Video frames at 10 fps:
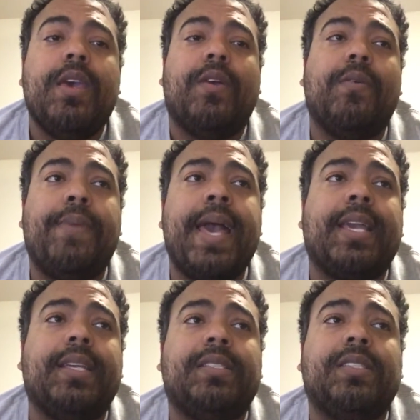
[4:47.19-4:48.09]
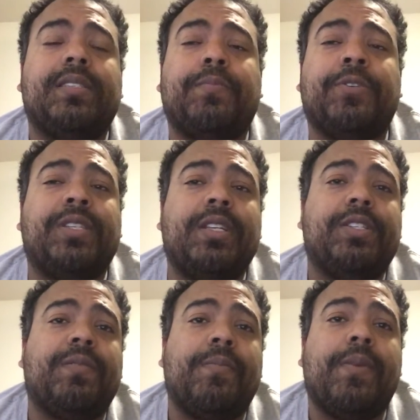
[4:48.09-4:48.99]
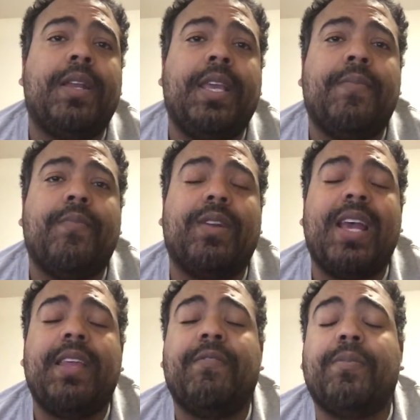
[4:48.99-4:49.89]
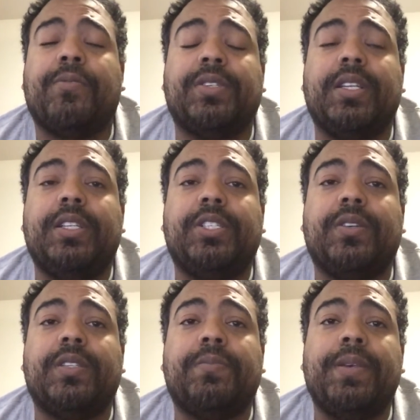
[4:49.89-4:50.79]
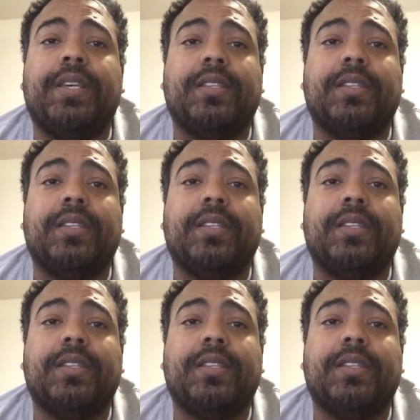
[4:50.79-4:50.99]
And what PAC is a percentage of the money, or not even a percentage, so to speak.